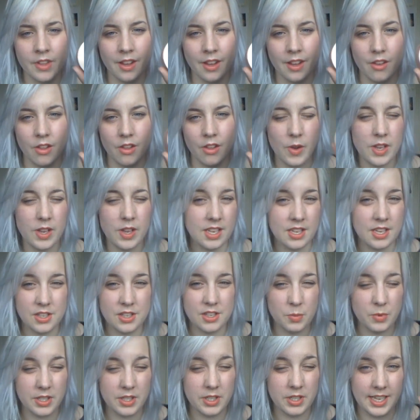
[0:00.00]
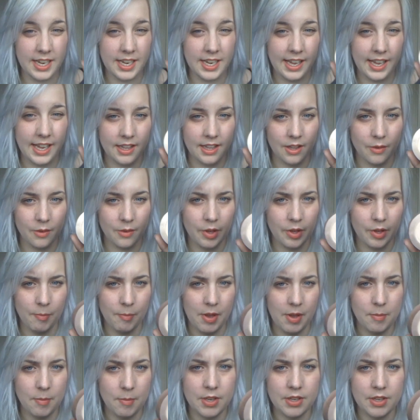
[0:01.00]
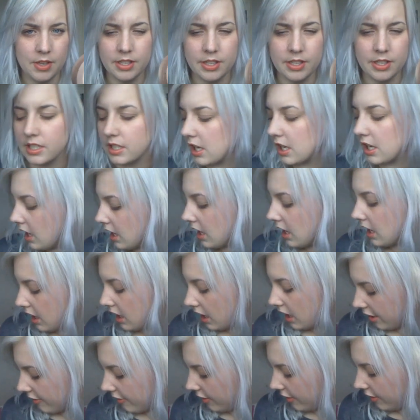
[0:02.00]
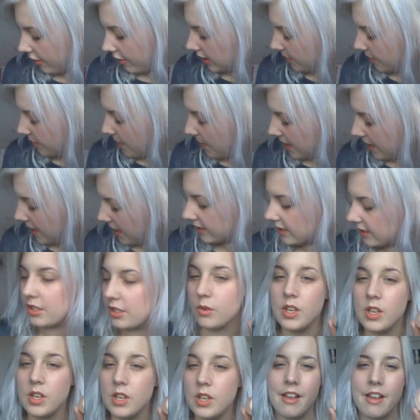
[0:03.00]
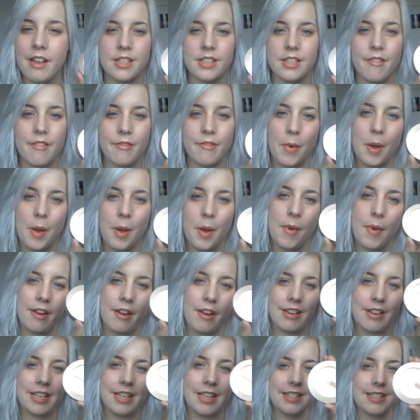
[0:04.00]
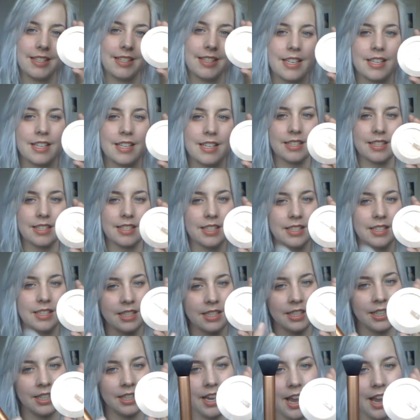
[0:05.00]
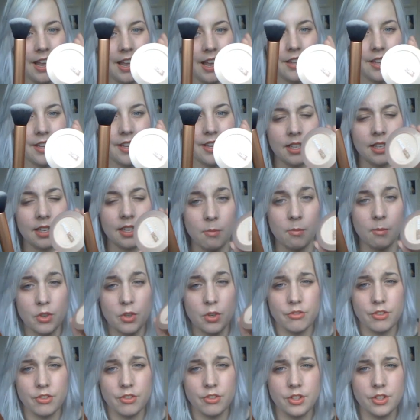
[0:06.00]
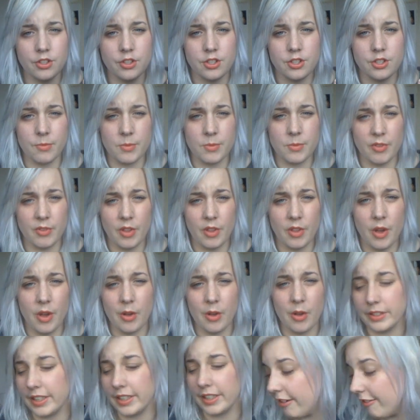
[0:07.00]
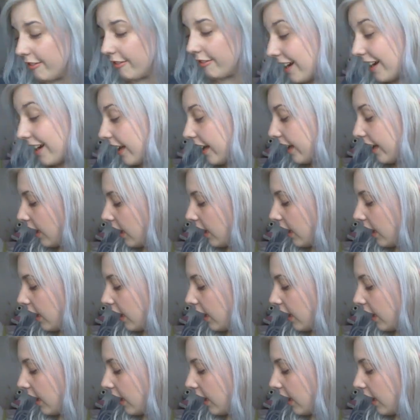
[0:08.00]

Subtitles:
Otherwise I just wouldn't take anything with me because I find it messy. So all I have to have in my bag really is this and this, and I'm good for touch-ups for the whole day really.